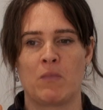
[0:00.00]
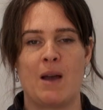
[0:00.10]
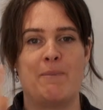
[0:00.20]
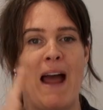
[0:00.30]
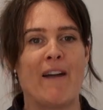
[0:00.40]

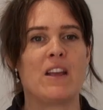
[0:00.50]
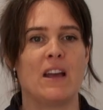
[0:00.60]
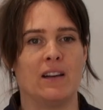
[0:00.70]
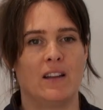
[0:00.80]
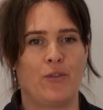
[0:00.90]

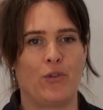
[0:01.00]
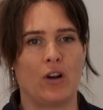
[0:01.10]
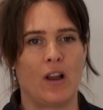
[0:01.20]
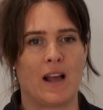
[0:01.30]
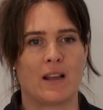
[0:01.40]
barrier, if you
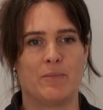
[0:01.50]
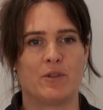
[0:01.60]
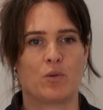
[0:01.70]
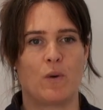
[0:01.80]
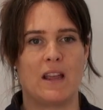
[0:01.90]
like,
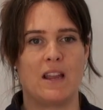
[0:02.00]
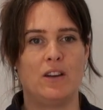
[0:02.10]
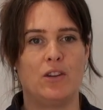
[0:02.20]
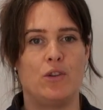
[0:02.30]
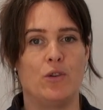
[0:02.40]

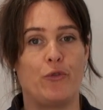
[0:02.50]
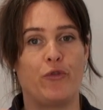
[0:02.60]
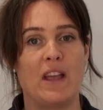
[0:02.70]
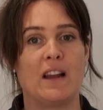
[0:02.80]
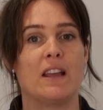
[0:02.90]
between you
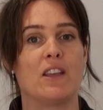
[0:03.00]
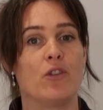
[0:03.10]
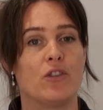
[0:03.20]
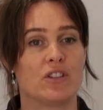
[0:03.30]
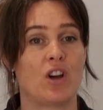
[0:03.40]
feeling
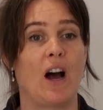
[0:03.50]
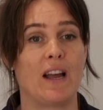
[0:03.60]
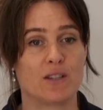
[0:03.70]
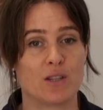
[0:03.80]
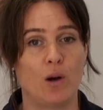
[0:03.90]
your
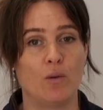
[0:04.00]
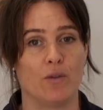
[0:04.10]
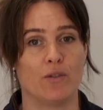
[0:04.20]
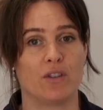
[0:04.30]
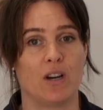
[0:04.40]
entire soul
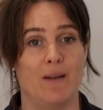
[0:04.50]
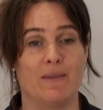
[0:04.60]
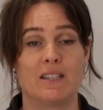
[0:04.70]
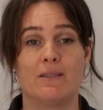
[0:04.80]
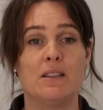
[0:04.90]
all the time.
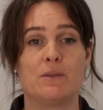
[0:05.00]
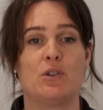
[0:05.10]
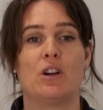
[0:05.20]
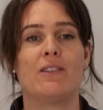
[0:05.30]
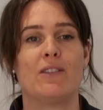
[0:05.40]
And sometimes we're
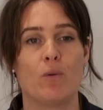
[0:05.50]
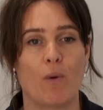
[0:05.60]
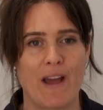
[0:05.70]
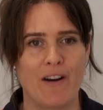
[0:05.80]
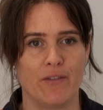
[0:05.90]
not even
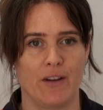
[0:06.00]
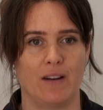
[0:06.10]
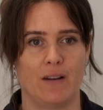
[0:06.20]
aware of it.